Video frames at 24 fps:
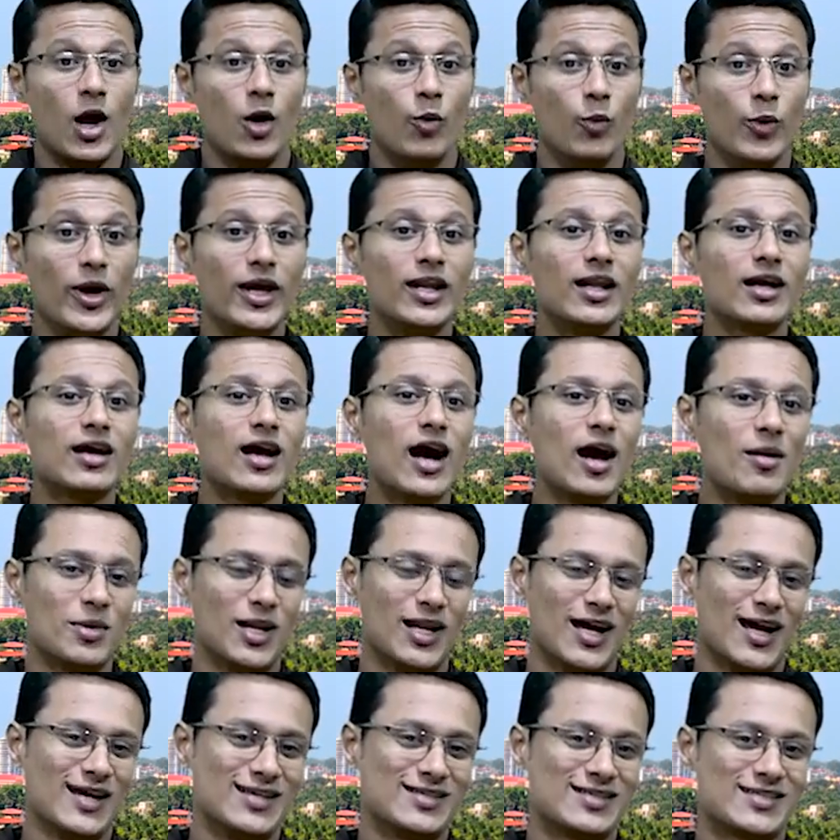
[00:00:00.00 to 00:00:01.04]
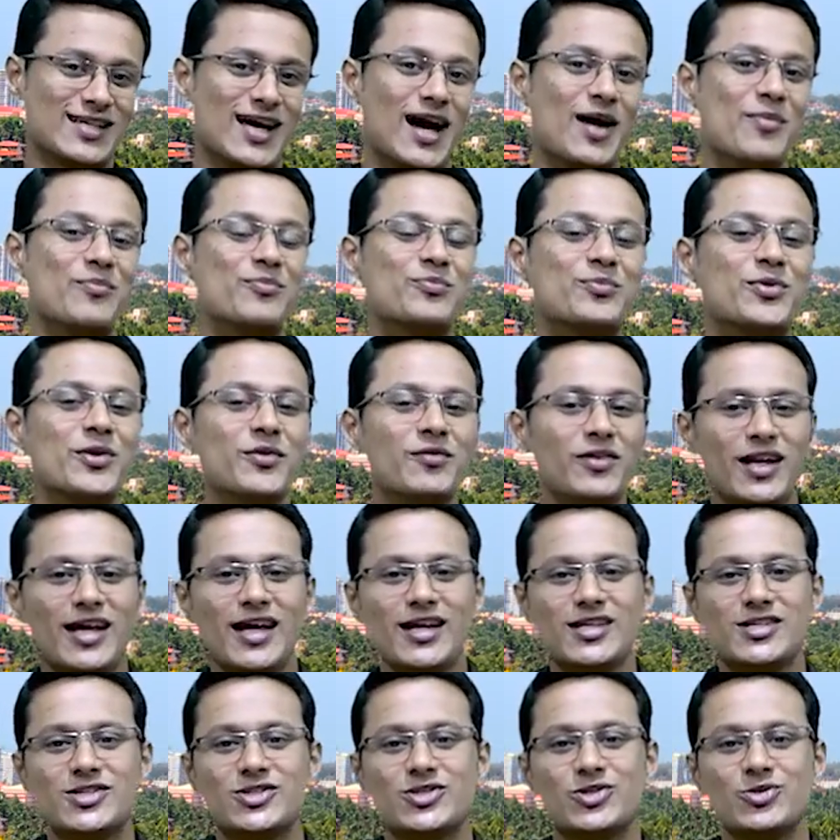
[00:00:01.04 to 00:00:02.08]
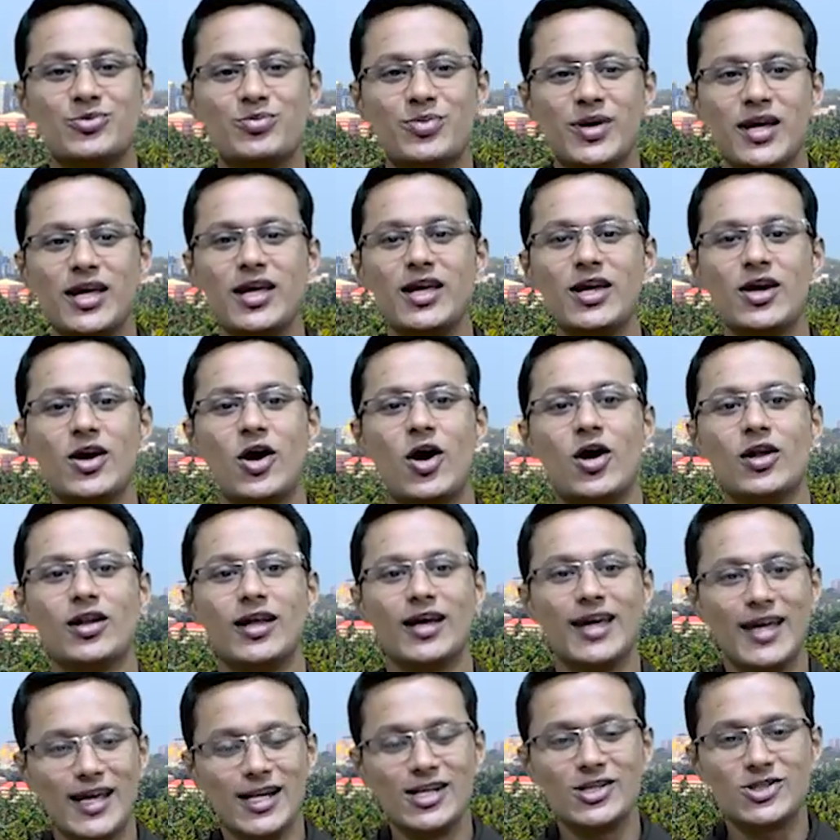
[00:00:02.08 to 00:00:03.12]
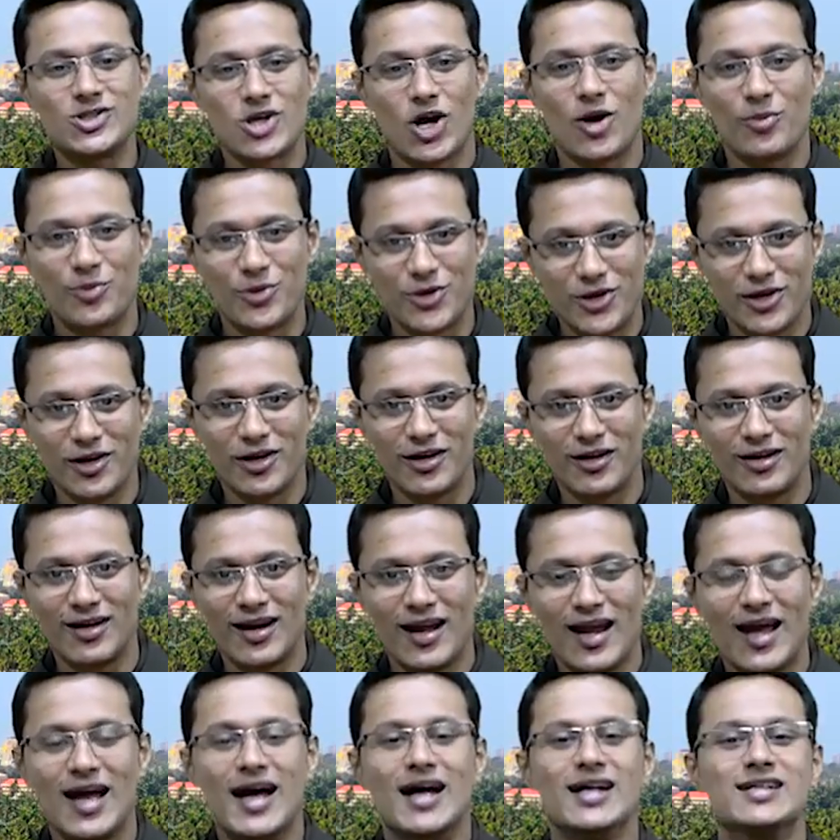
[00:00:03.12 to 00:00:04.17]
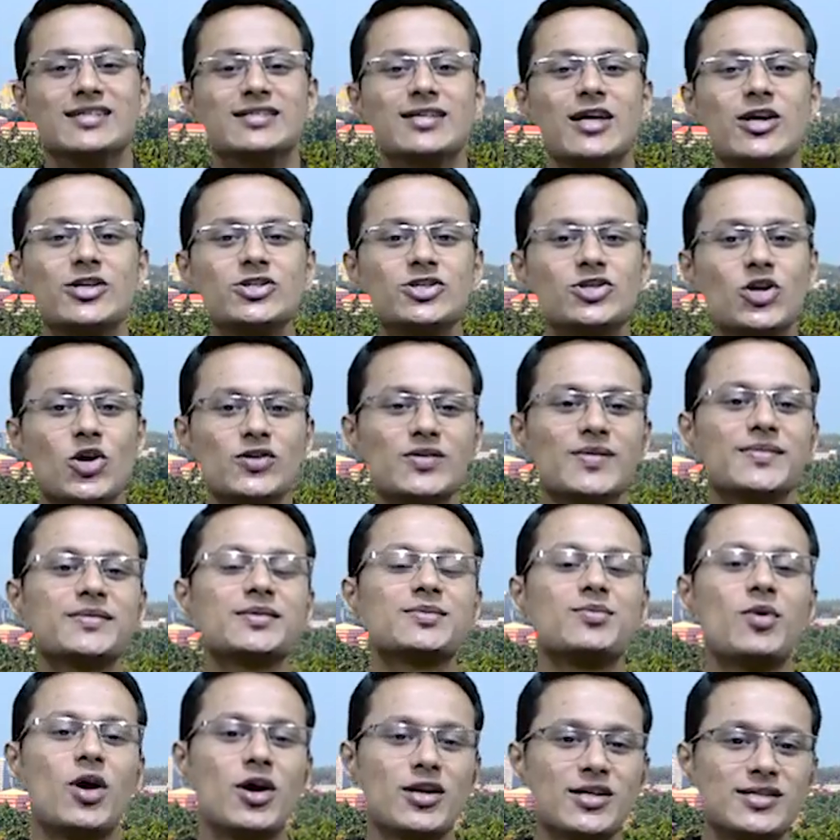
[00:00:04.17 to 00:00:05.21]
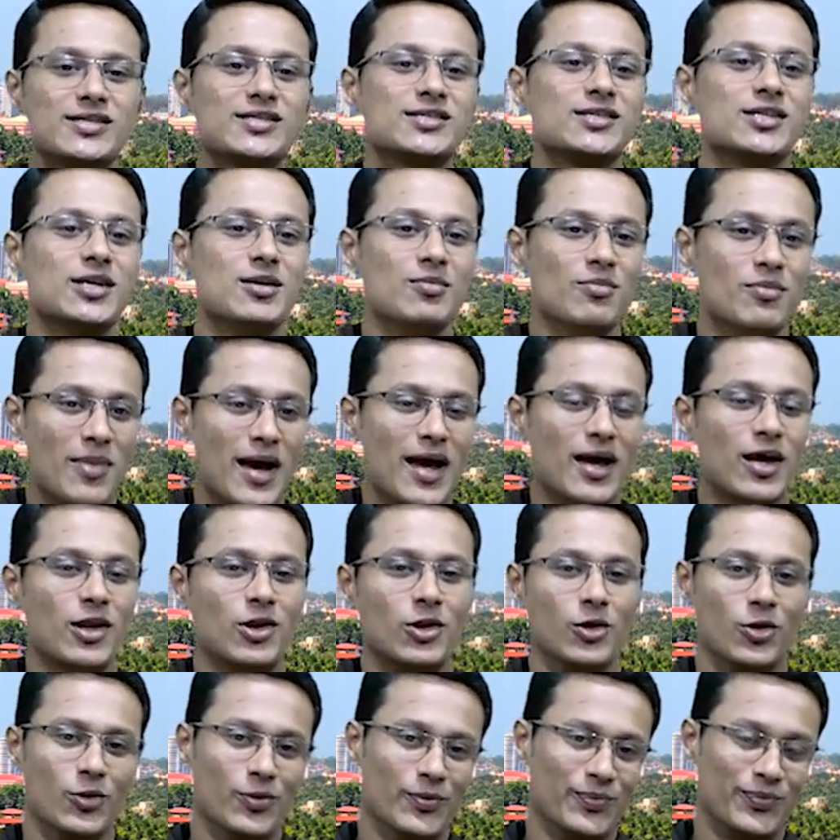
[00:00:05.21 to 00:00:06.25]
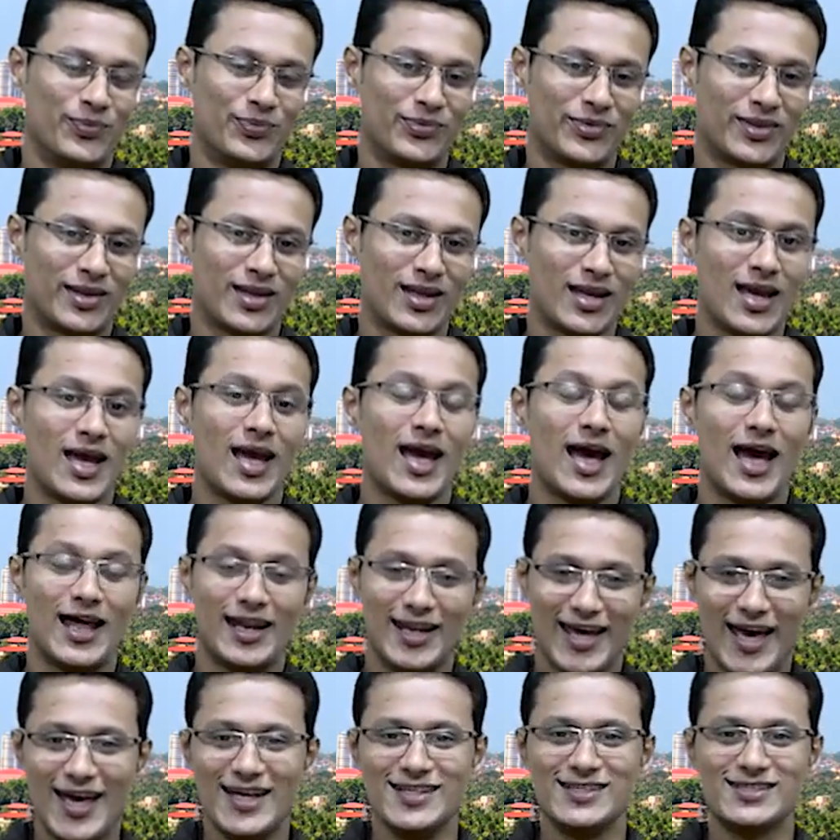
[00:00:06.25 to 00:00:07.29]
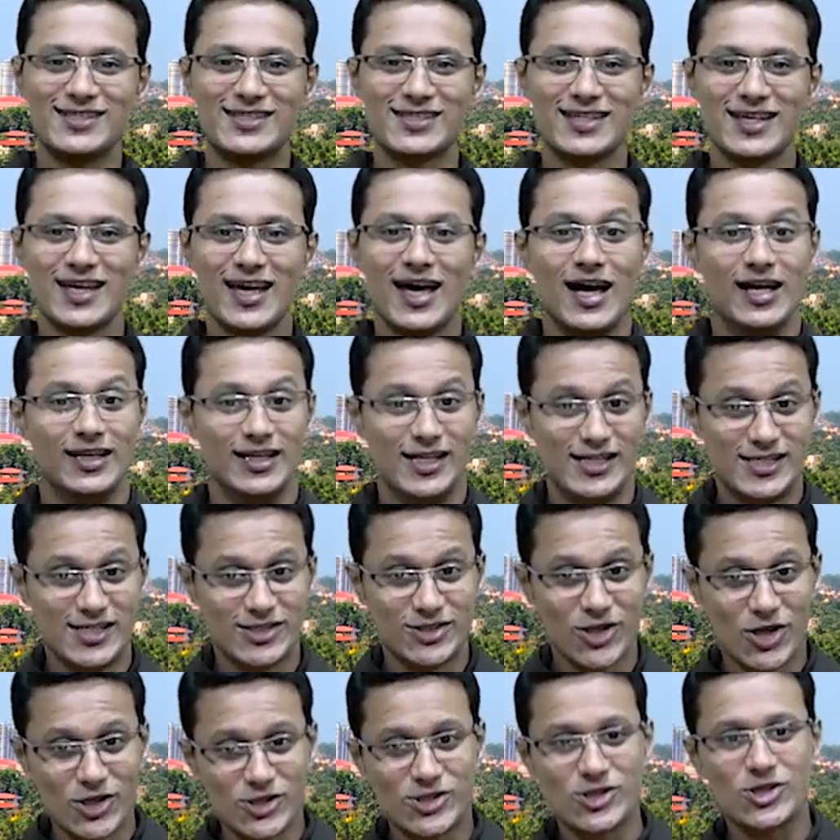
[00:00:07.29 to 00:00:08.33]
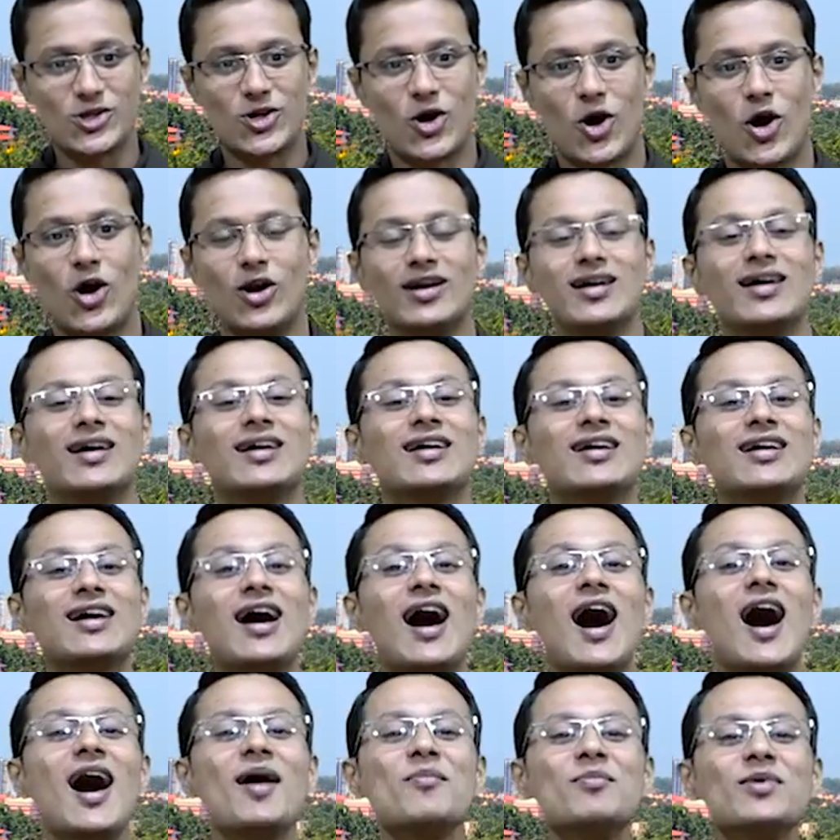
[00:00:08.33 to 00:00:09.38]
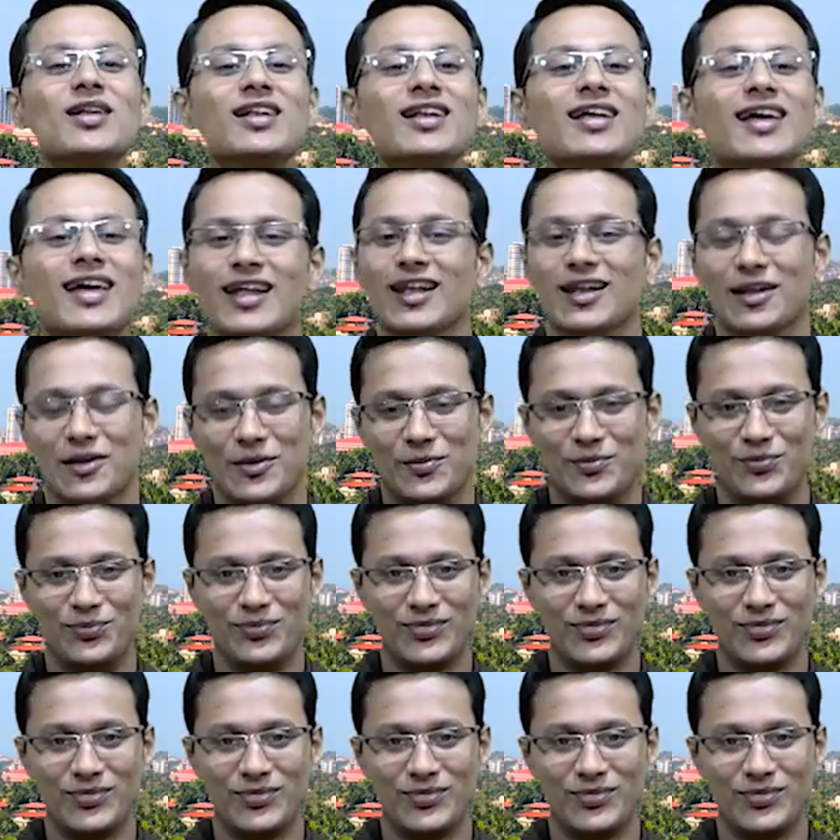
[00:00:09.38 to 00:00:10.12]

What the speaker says: We the Carmelites are privileged to be on the hilltop here at St. Joseph's Monastery, Mangalore, and hence this is also called Carmel Hill.